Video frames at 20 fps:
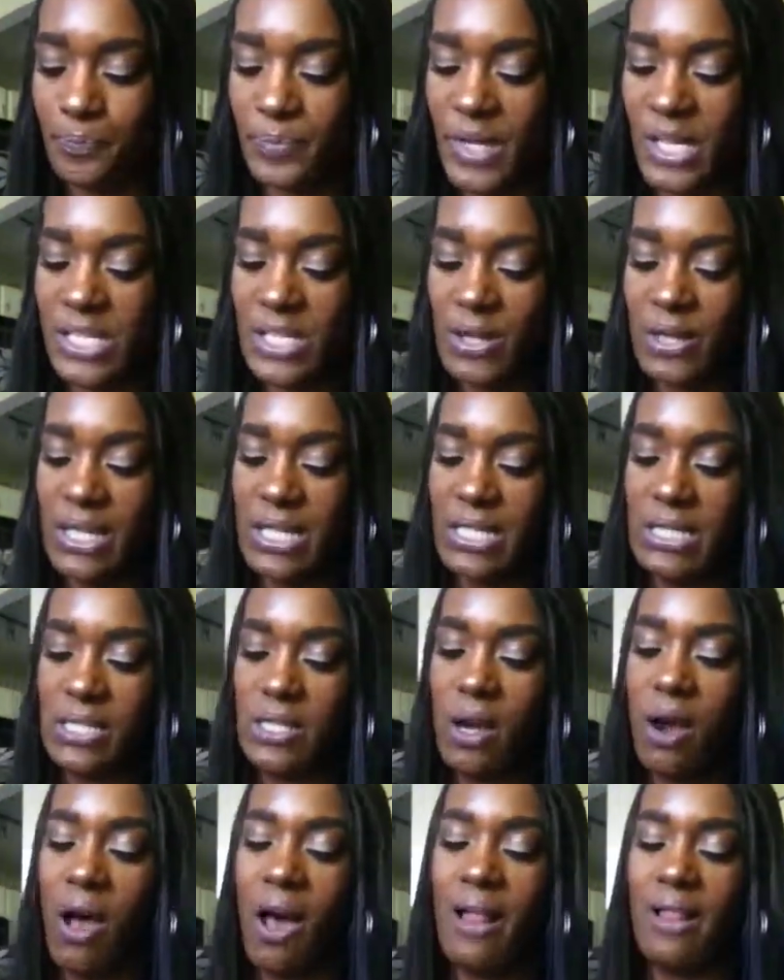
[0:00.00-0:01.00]
So these
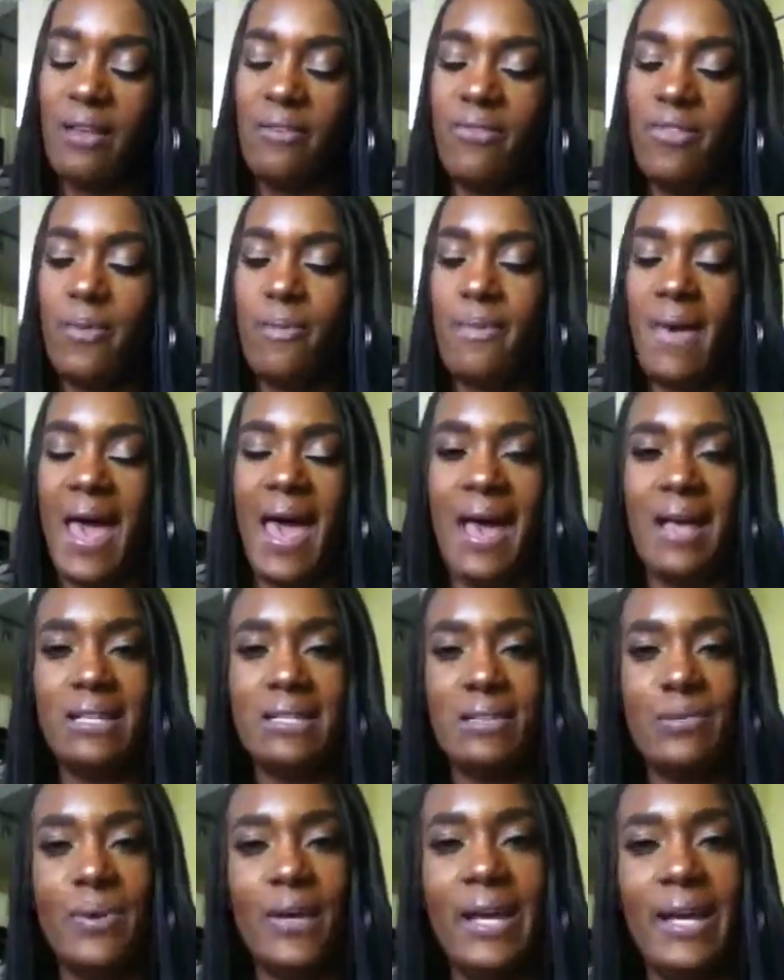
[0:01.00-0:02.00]
are all of the
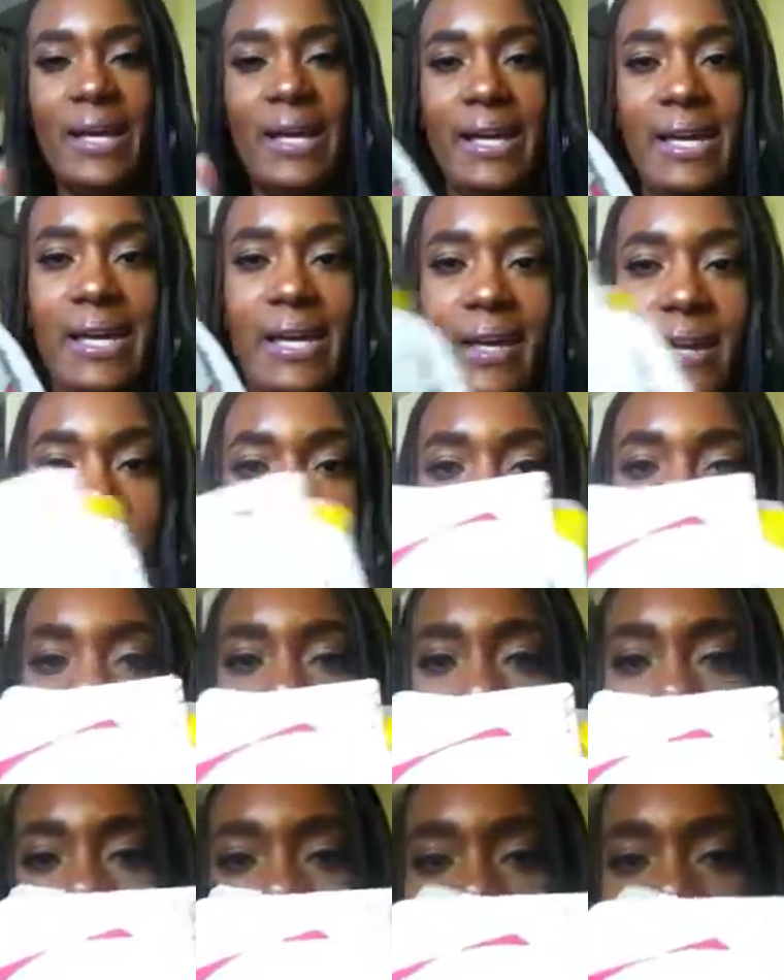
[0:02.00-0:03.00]
masks right
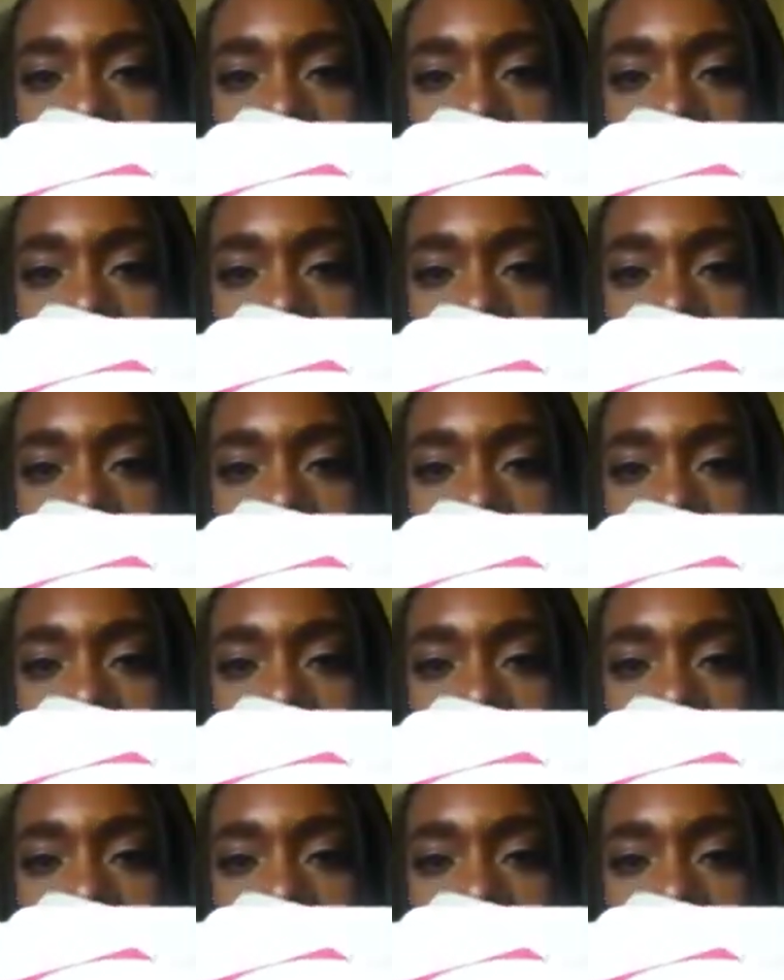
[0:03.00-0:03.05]
here.